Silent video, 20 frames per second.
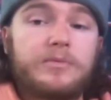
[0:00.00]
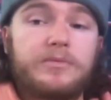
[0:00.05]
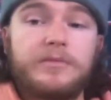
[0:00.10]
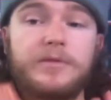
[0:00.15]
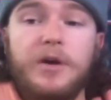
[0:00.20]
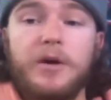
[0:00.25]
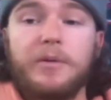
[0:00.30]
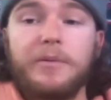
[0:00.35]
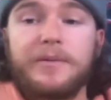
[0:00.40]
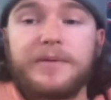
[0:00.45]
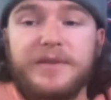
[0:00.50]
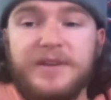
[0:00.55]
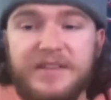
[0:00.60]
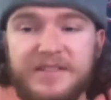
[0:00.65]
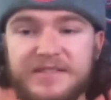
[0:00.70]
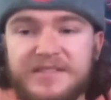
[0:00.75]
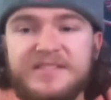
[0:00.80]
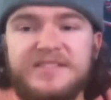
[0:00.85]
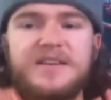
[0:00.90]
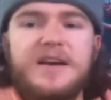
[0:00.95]
You know,
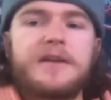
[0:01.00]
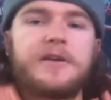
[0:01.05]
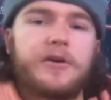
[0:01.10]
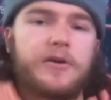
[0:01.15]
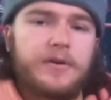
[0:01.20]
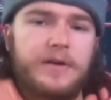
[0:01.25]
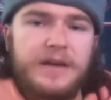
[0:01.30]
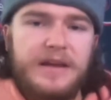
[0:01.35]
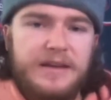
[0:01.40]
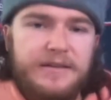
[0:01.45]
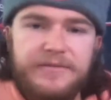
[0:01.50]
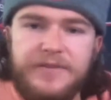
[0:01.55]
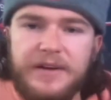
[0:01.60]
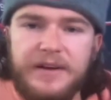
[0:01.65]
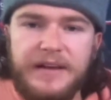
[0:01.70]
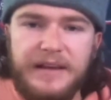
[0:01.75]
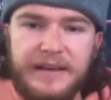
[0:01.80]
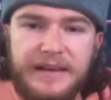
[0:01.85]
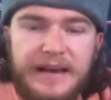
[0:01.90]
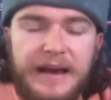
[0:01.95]
consider
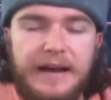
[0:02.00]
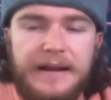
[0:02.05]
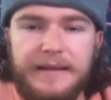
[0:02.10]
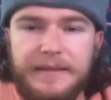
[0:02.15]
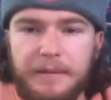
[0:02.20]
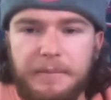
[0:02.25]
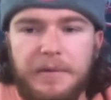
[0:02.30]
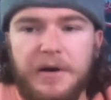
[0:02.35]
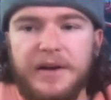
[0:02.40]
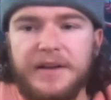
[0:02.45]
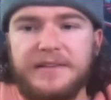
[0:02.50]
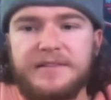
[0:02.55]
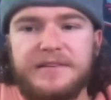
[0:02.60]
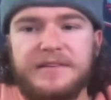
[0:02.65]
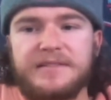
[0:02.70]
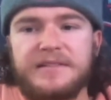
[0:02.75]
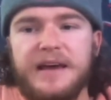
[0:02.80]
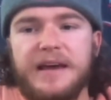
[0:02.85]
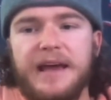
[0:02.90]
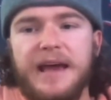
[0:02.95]
even getting the money to
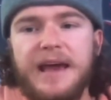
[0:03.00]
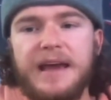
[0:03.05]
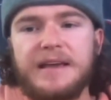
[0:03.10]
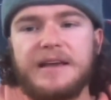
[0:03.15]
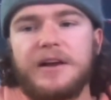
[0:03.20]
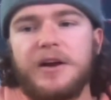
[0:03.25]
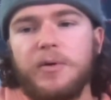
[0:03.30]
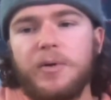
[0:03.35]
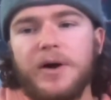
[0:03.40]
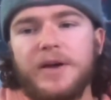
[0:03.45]
say, hey, you know what?